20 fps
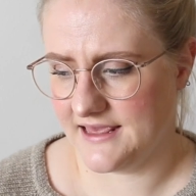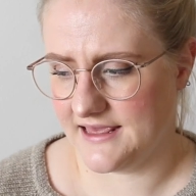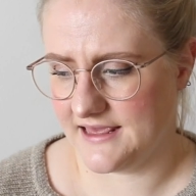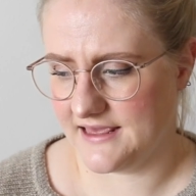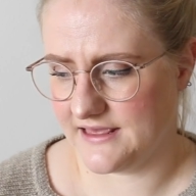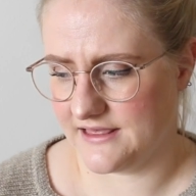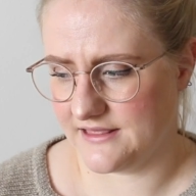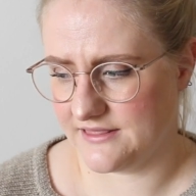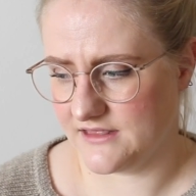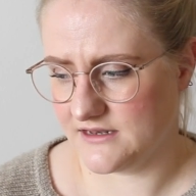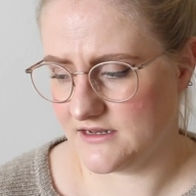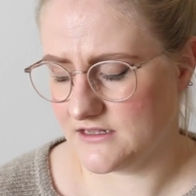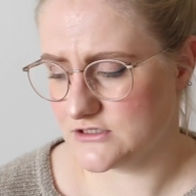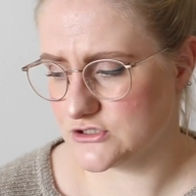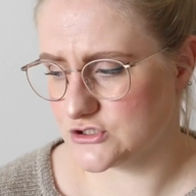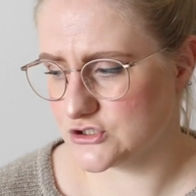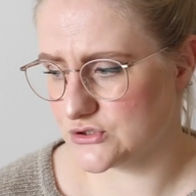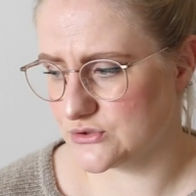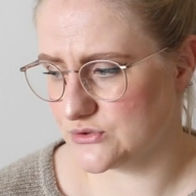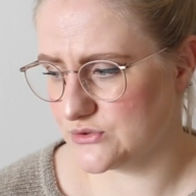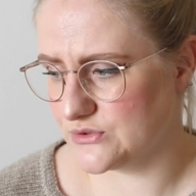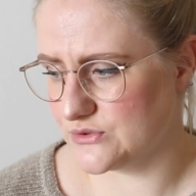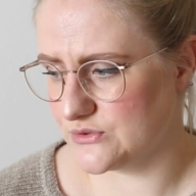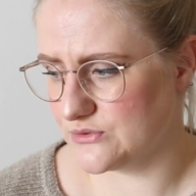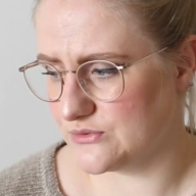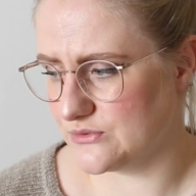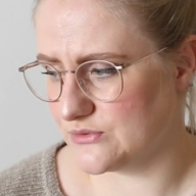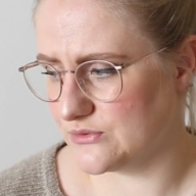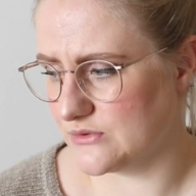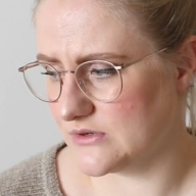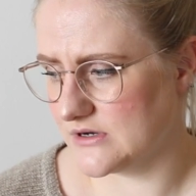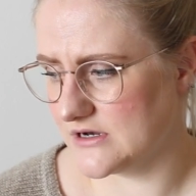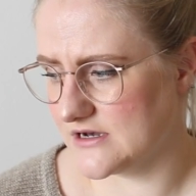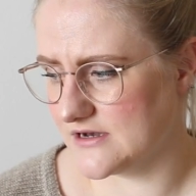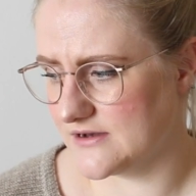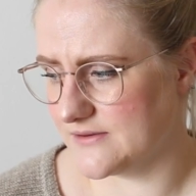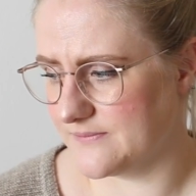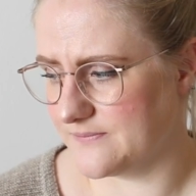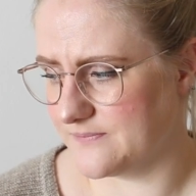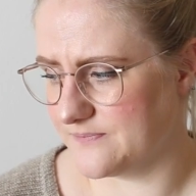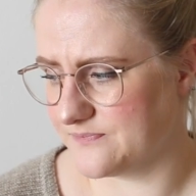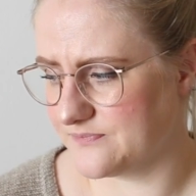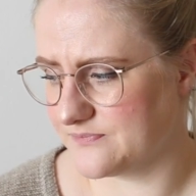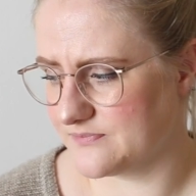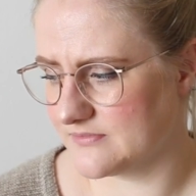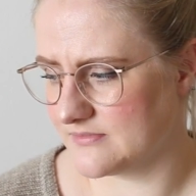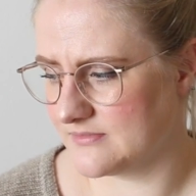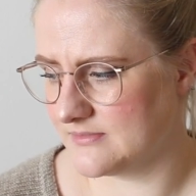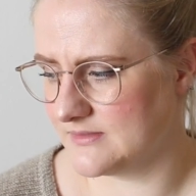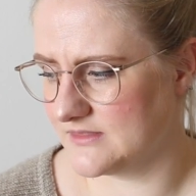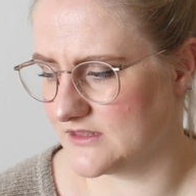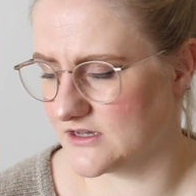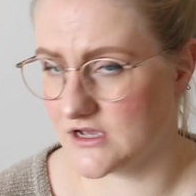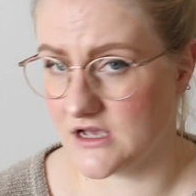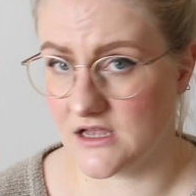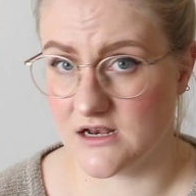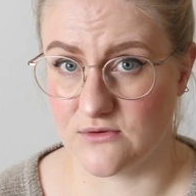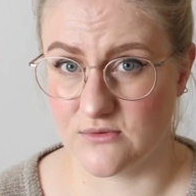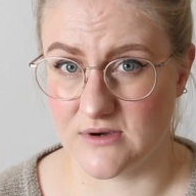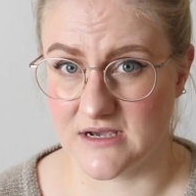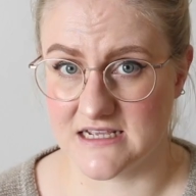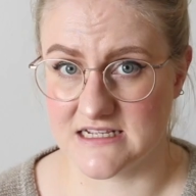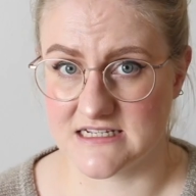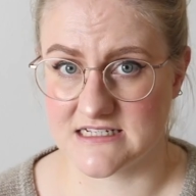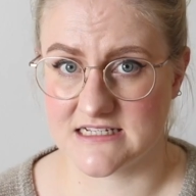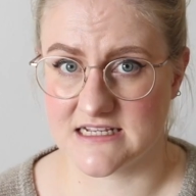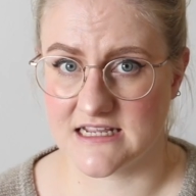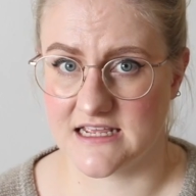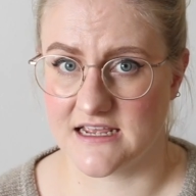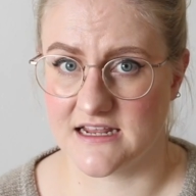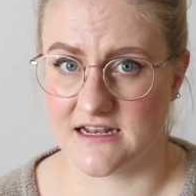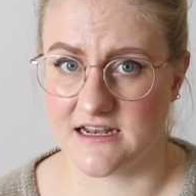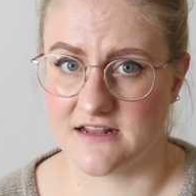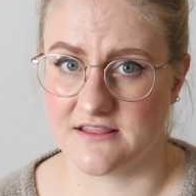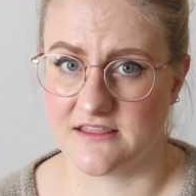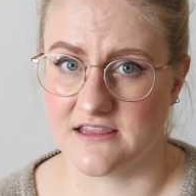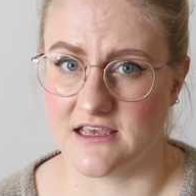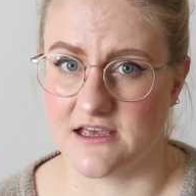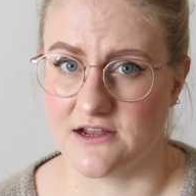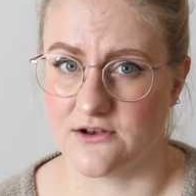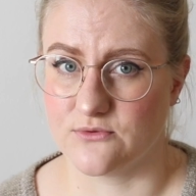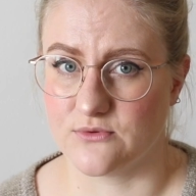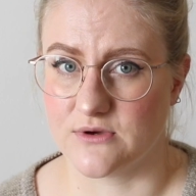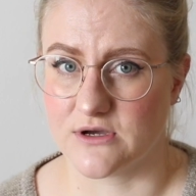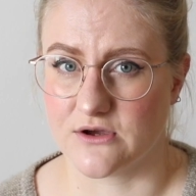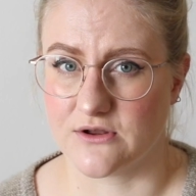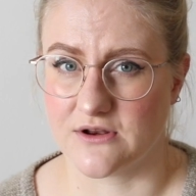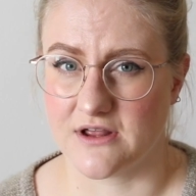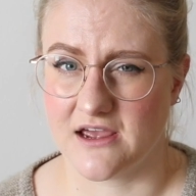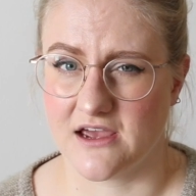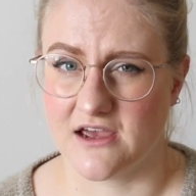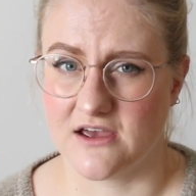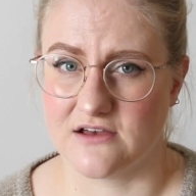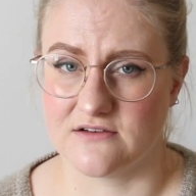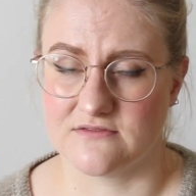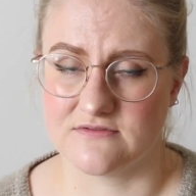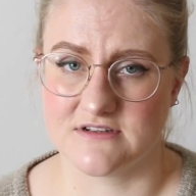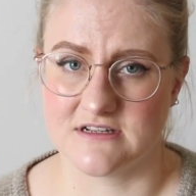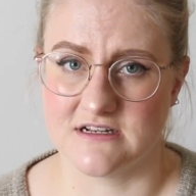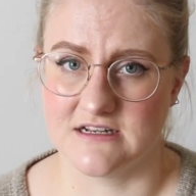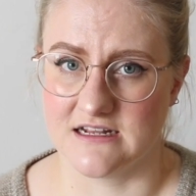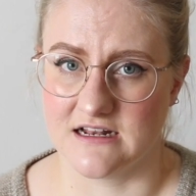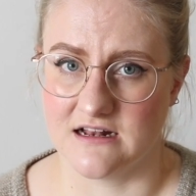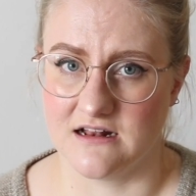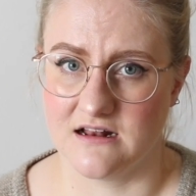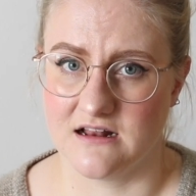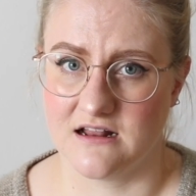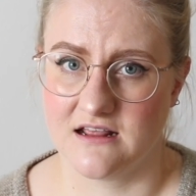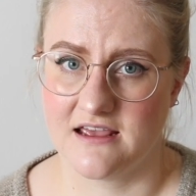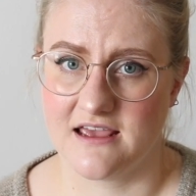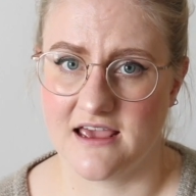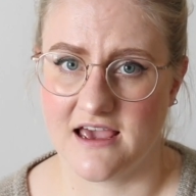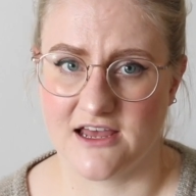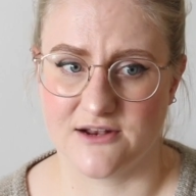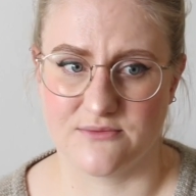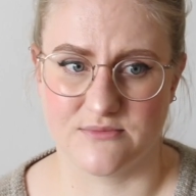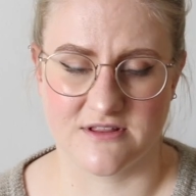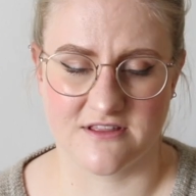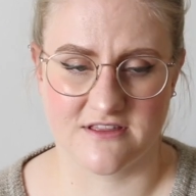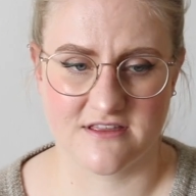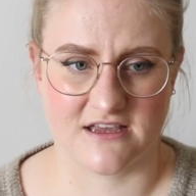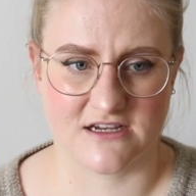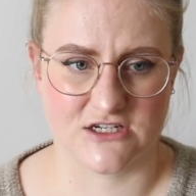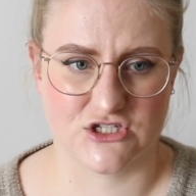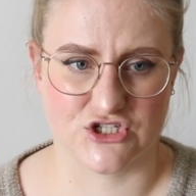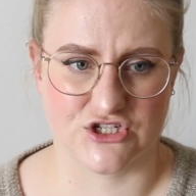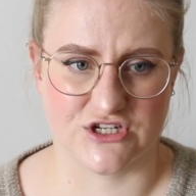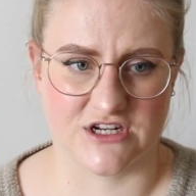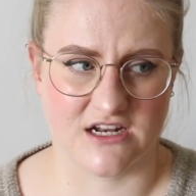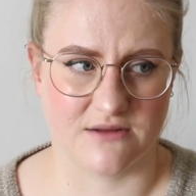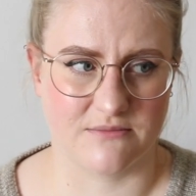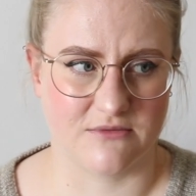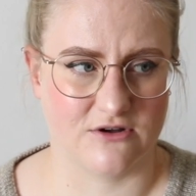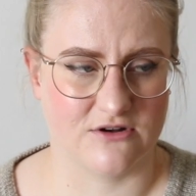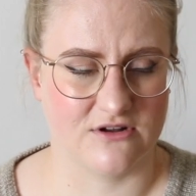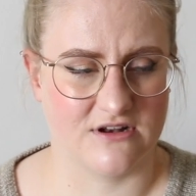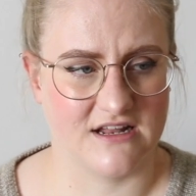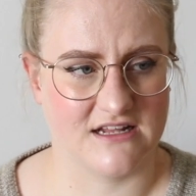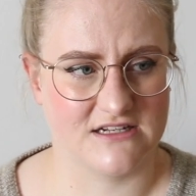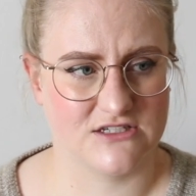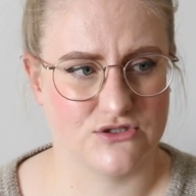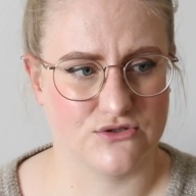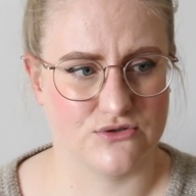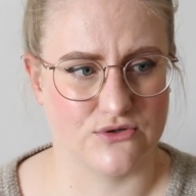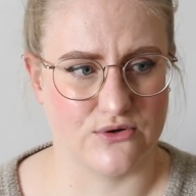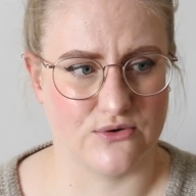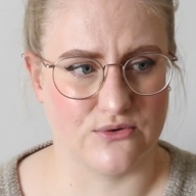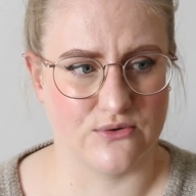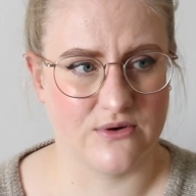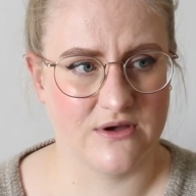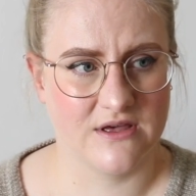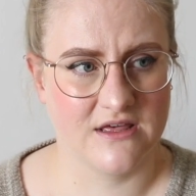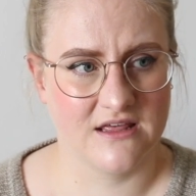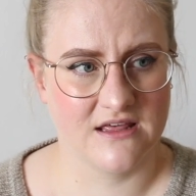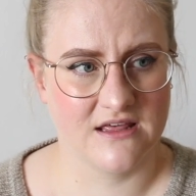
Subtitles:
Then I'll show you the colorways, and at the end we're going to have a little admin section, and I'm going to let you know